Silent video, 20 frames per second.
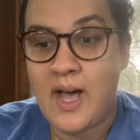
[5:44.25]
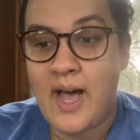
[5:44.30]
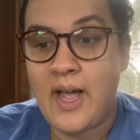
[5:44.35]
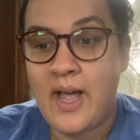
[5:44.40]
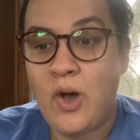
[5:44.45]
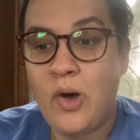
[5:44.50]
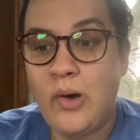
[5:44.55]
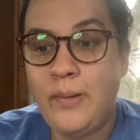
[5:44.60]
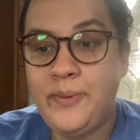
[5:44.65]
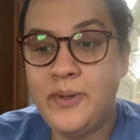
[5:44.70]
I
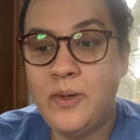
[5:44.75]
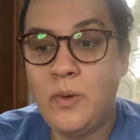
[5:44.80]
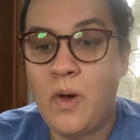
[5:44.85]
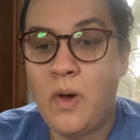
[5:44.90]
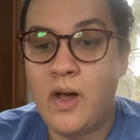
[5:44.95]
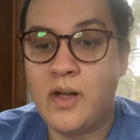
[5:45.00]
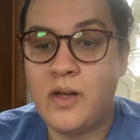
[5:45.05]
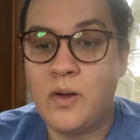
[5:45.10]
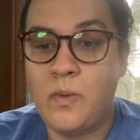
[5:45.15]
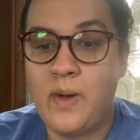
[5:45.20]
hope you'll
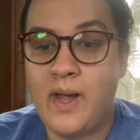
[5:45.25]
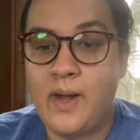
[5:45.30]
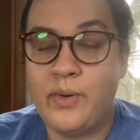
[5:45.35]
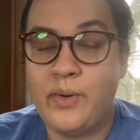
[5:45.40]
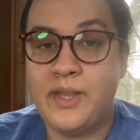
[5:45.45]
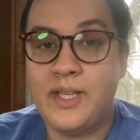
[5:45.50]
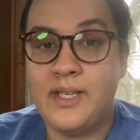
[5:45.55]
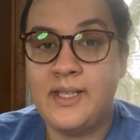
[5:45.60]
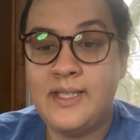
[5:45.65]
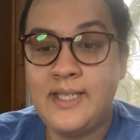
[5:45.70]
walk away
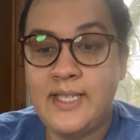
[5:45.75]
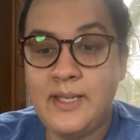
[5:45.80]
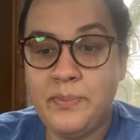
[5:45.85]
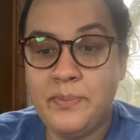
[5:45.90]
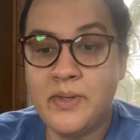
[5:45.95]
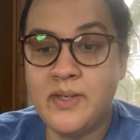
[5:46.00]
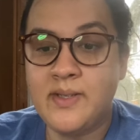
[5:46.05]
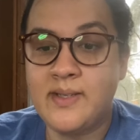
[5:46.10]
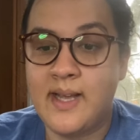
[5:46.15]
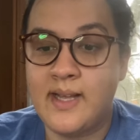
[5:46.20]
with a
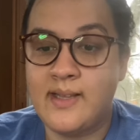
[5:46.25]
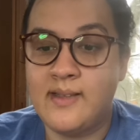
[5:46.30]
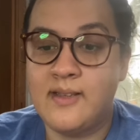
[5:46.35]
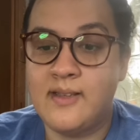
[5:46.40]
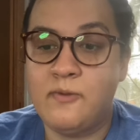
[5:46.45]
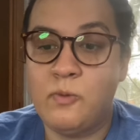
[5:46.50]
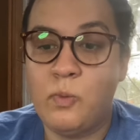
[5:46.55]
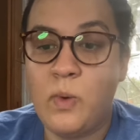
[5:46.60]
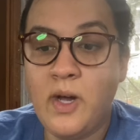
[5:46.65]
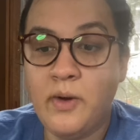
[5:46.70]
deeper sense
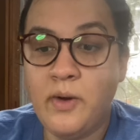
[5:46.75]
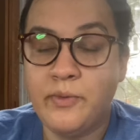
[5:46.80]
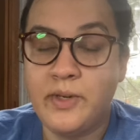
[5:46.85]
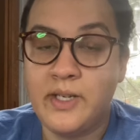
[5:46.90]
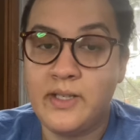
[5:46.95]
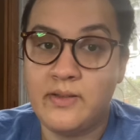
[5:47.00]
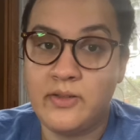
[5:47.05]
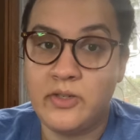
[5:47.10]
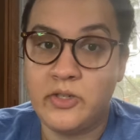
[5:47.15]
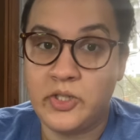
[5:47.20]
of what
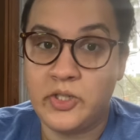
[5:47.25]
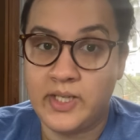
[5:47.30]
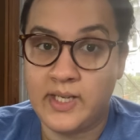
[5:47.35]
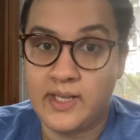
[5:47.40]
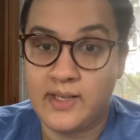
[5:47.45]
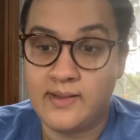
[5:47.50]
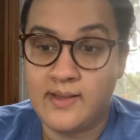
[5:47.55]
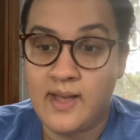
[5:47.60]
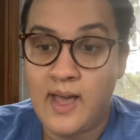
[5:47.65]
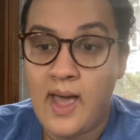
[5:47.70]
research
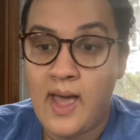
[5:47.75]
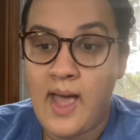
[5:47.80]
is